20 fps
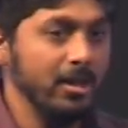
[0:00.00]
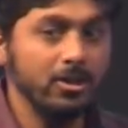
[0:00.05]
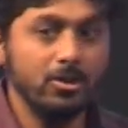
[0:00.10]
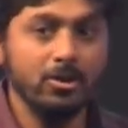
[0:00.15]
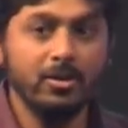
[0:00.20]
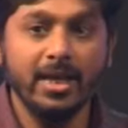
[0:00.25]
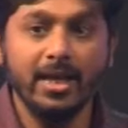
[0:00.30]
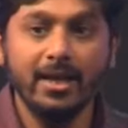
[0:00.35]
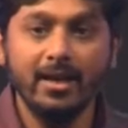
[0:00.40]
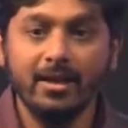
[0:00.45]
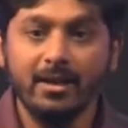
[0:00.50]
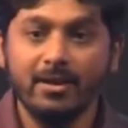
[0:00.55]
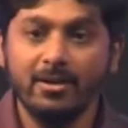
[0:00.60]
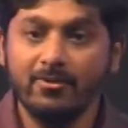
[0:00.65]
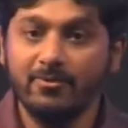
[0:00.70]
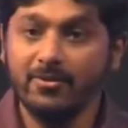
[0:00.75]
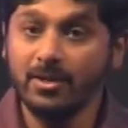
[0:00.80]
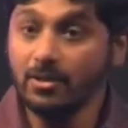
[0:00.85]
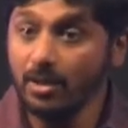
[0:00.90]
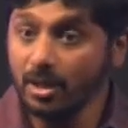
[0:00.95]
Today,
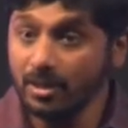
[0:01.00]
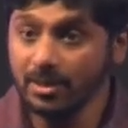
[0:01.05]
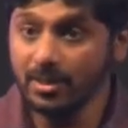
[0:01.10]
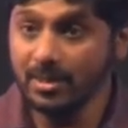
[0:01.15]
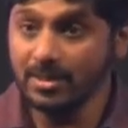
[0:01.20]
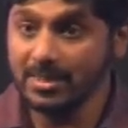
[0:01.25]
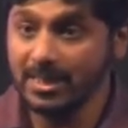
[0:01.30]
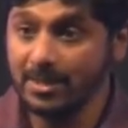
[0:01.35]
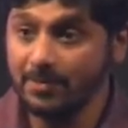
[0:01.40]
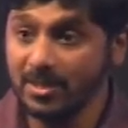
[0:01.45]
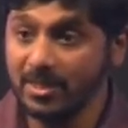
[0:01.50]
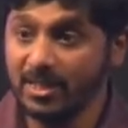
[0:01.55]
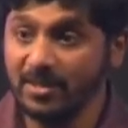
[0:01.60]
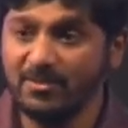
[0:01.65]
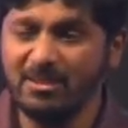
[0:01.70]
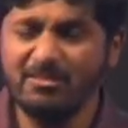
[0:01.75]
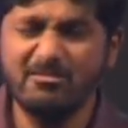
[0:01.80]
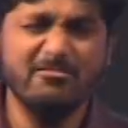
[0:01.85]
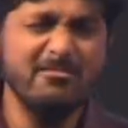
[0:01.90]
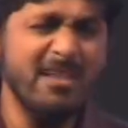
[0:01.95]
we're not in a stable
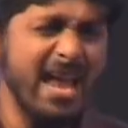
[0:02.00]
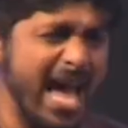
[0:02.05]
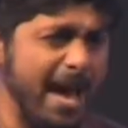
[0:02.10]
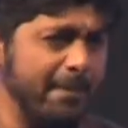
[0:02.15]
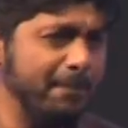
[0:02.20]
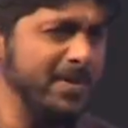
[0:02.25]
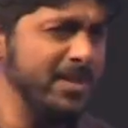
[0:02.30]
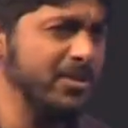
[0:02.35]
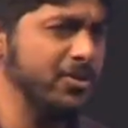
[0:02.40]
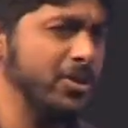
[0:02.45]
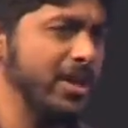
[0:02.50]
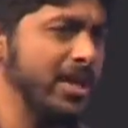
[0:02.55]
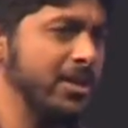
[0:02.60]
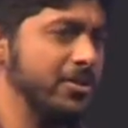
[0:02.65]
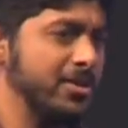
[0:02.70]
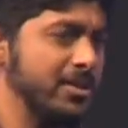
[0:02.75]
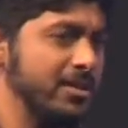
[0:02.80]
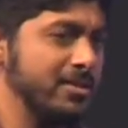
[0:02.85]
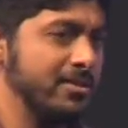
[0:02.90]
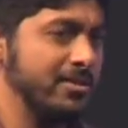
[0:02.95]
state. Rapid
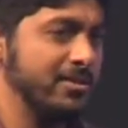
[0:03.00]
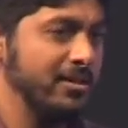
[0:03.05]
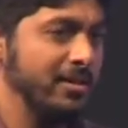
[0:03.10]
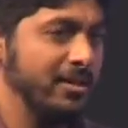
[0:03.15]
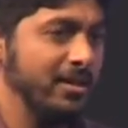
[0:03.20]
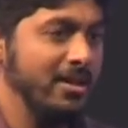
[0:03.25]
changes.